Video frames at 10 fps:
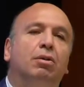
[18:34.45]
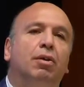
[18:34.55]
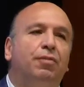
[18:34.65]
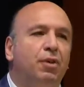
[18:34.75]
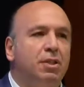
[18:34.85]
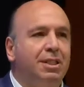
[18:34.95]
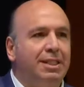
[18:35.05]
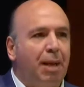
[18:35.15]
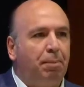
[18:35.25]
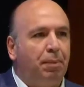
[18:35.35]
The first
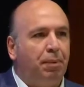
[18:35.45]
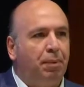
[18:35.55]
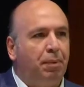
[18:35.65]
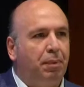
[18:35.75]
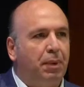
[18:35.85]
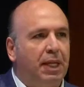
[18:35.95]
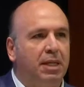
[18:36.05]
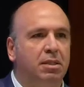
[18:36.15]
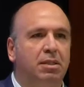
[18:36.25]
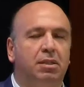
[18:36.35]
step
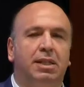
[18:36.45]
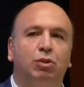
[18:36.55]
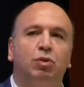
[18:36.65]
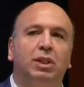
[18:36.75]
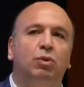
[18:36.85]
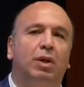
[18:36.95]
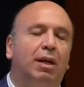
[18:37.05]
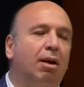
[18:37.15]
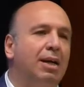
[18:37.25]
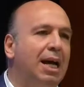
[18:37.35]
is that you need to
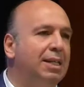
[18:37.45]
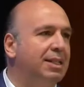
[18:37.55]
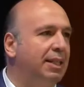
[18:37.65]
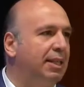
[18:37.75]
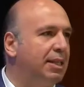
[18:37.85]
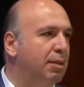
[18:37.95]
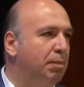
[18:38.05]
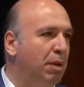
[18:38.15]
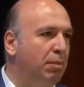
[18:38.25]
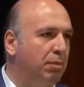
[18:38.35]
recognize that there is a
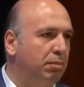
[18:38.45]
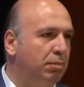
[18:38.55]
problem.